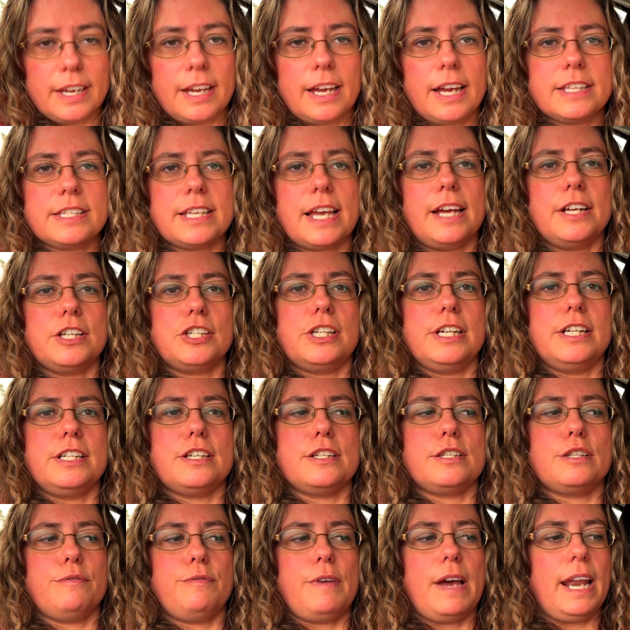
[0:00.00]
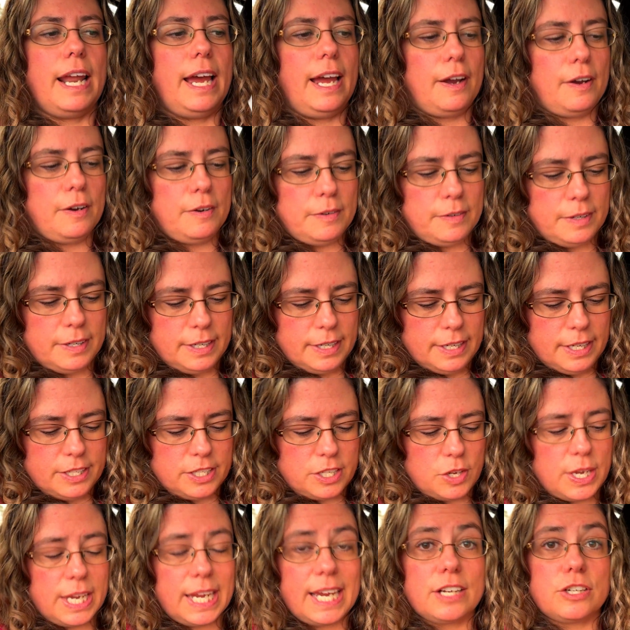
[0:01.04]
has actually just fell out.
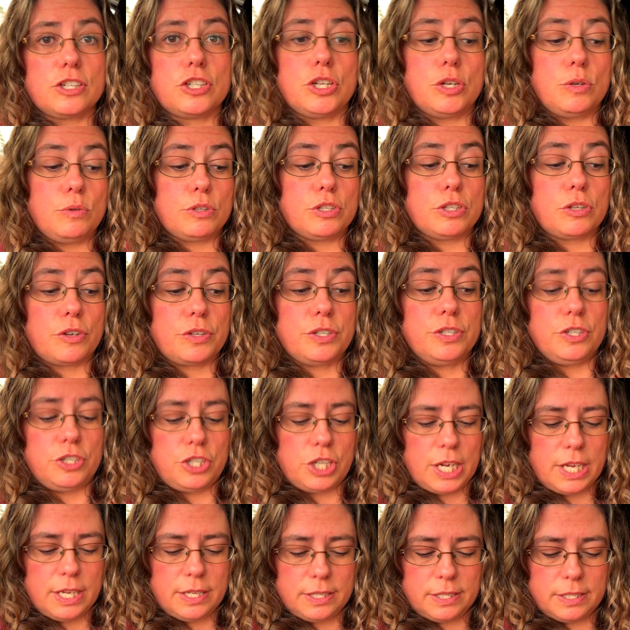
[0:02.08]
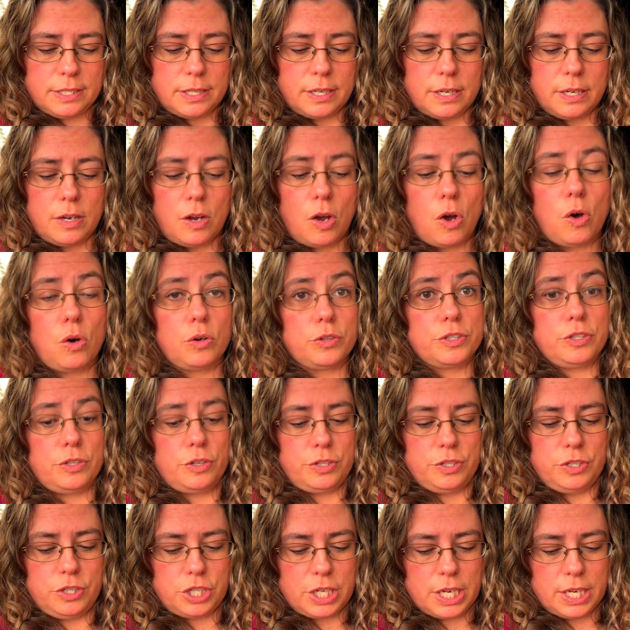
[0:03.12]
So you get 2 sausages, hot
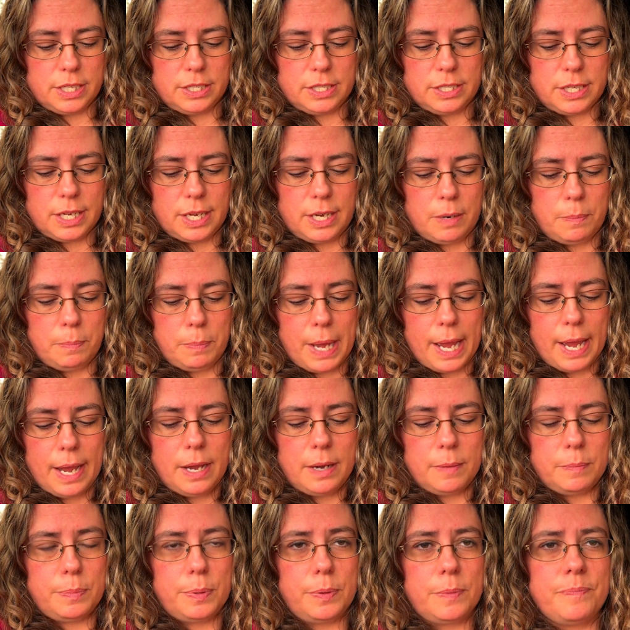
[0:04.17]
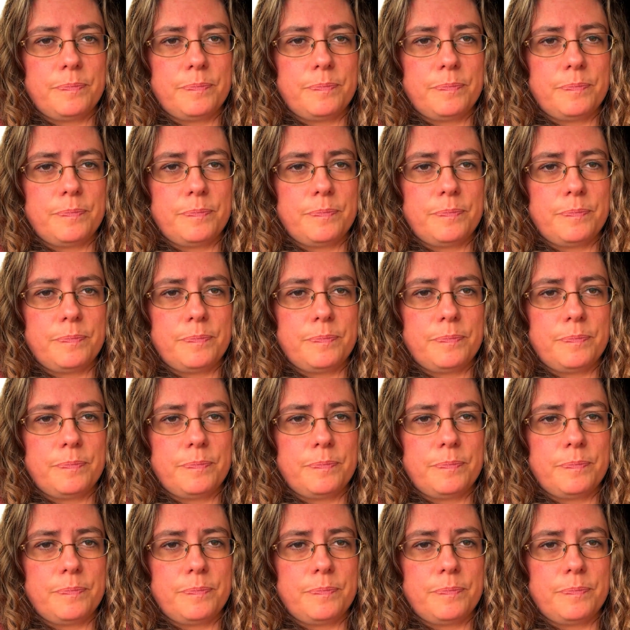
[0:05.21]
sausages in a bap.